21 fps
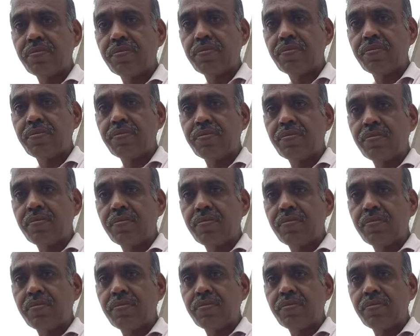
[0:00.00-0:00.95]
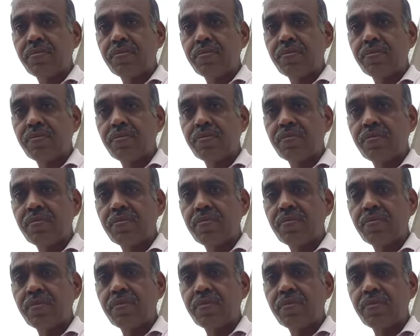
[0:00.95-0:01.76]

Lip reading: (silence)